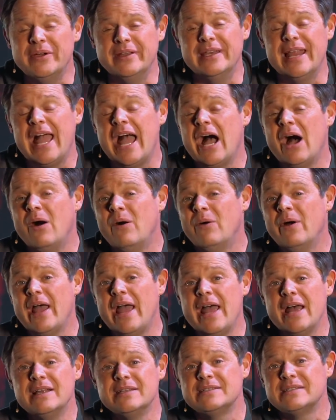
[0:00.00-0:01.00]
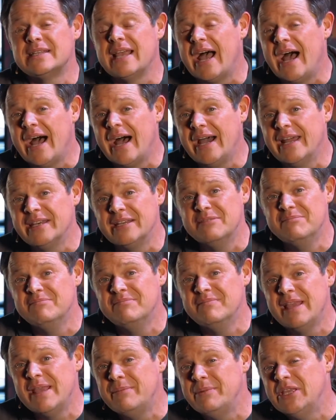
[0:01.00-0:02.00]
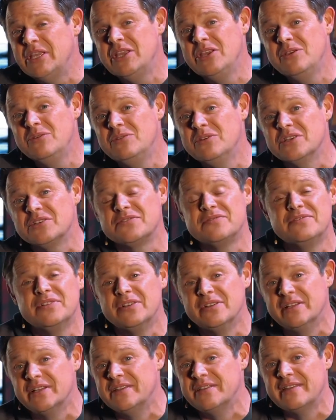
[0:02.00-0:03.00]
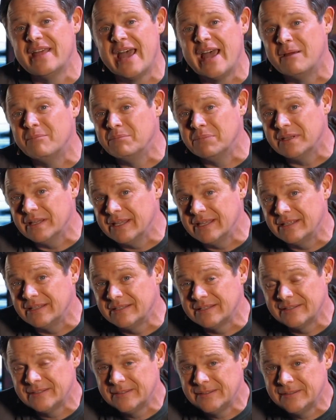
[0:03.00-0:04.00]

And how has God, and maybe you just fill in that blank.